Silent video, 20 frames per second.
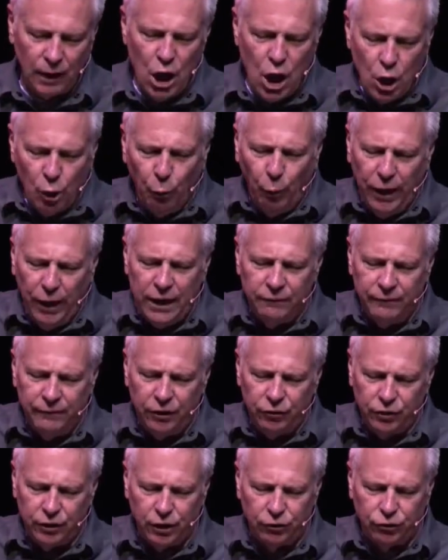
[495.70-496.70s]
we
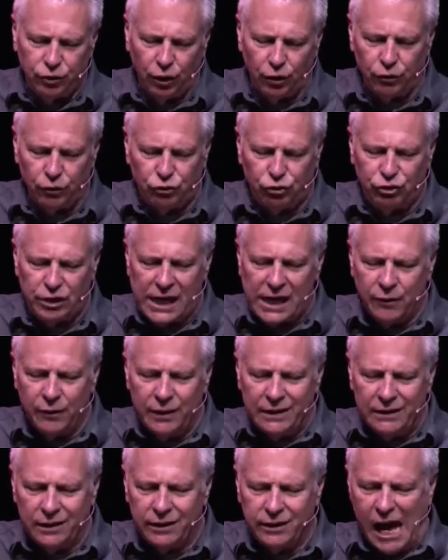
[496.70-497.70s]
envision a church
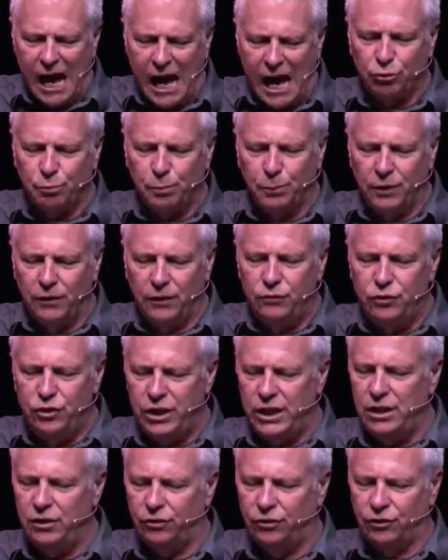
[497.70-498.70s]
sharing the gospel of
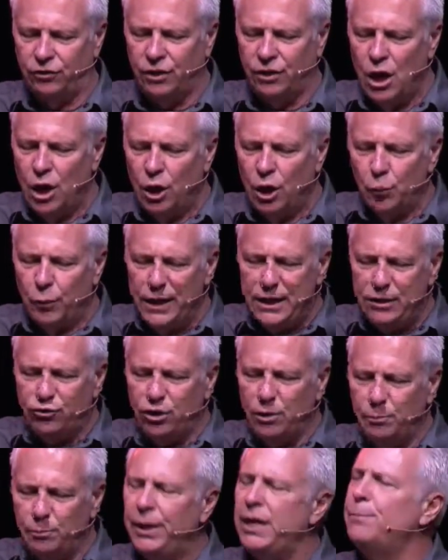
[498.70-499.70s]
Jesus,
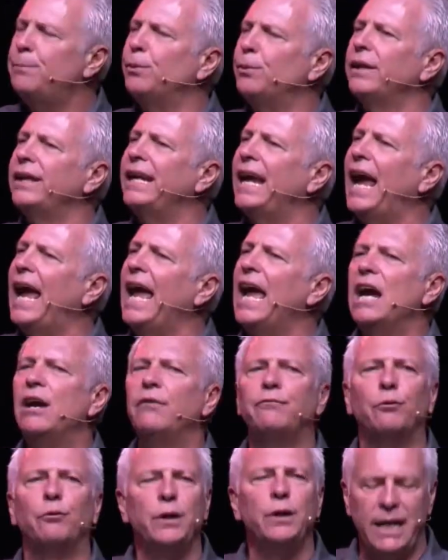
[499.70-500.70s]
reaching people at
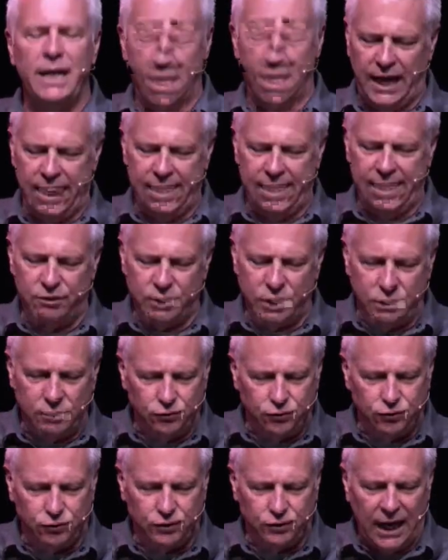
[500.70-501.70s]
every age and
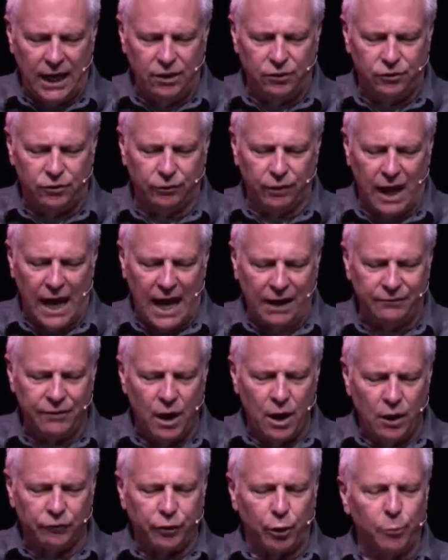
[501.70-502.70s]
stage of life,
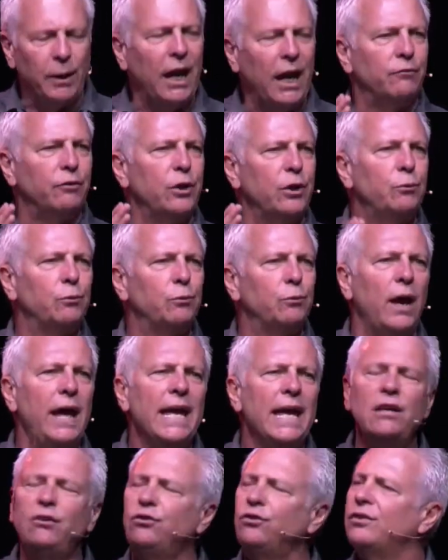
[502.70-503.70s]
from every
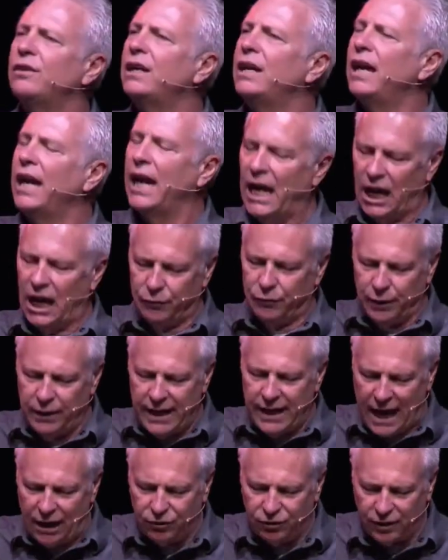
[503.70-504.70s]
race, every
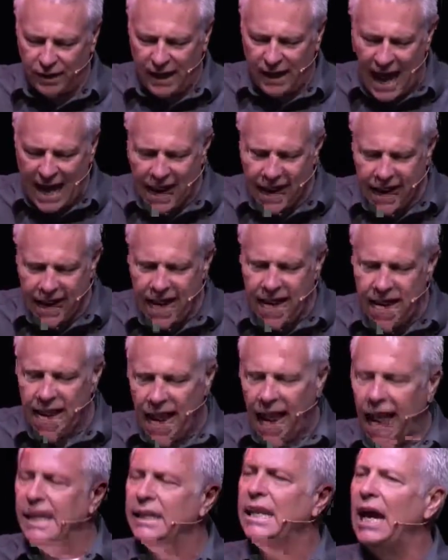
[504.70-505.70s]
nationality,
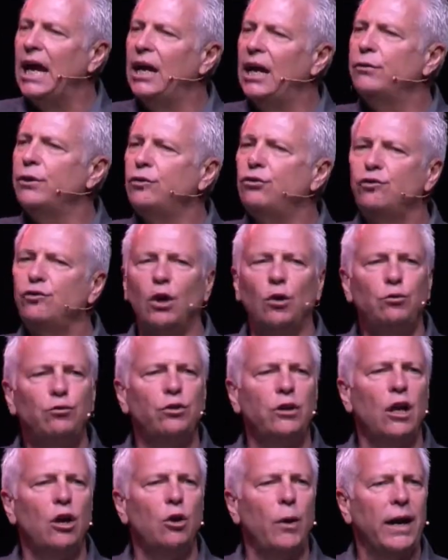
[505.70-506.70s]
and every
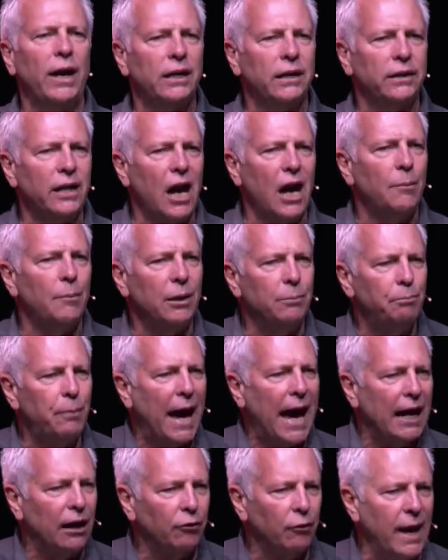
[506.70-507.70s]
socioeconomic
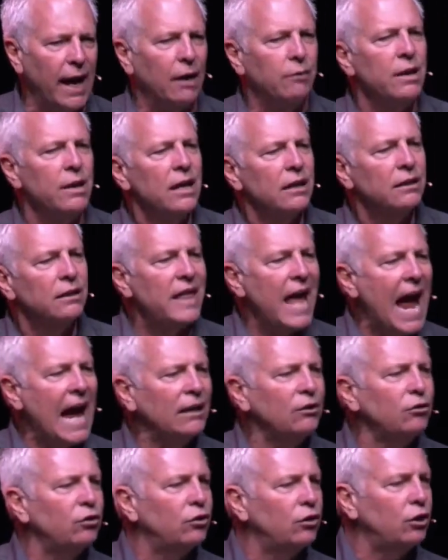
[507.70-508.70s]
background.
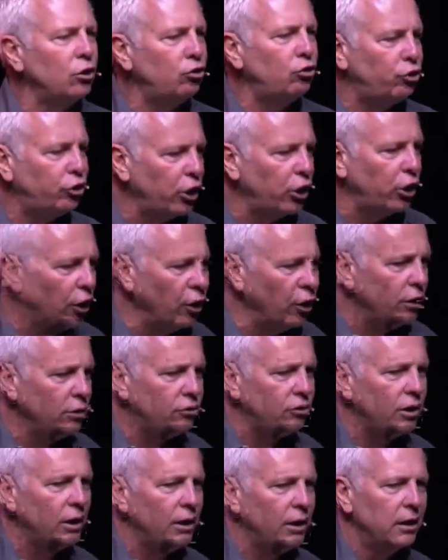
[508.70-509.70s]
That's the
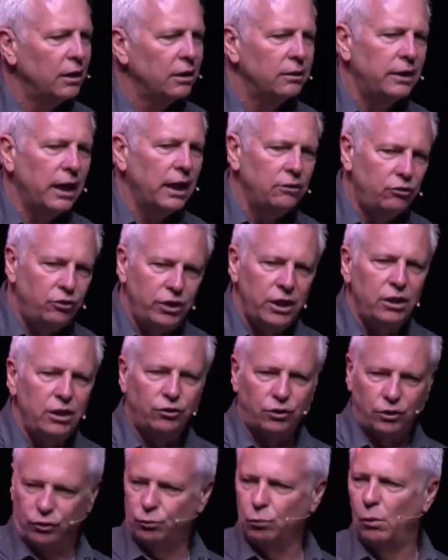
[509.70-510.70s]
church that
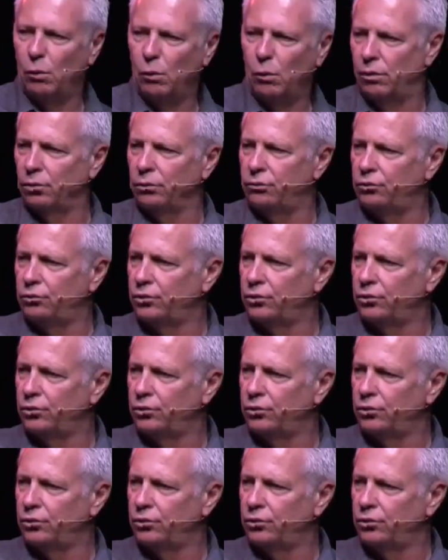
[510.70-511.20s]
Jesus wants.